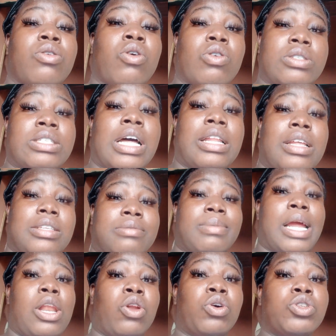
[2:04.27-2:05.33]
custard as
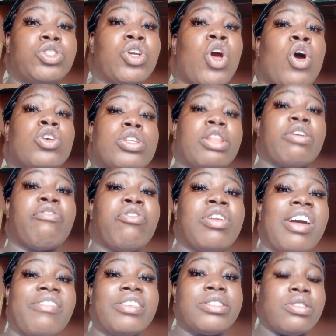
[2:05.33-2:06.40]
my lunch. So the
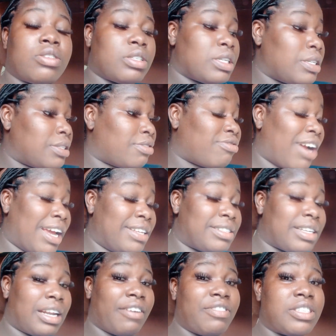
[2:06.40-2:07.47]
food I'm eating today is
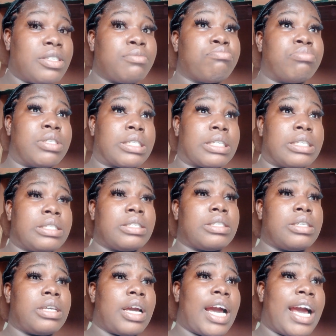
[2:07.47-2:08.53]
rice and I'm eating biscuits.
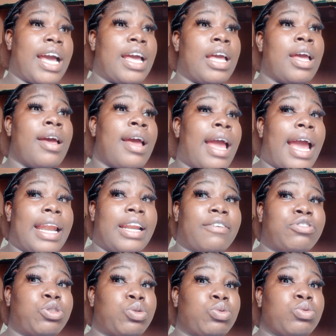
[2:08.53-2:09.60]
Yeah. And
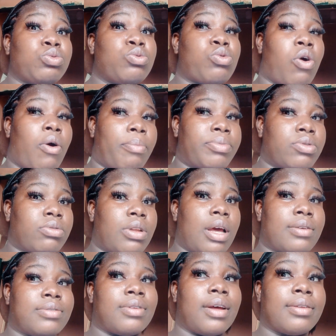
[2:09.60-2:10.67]
I've chewing gum. So
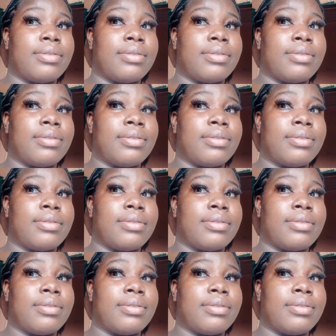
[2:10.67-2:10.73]
that's that.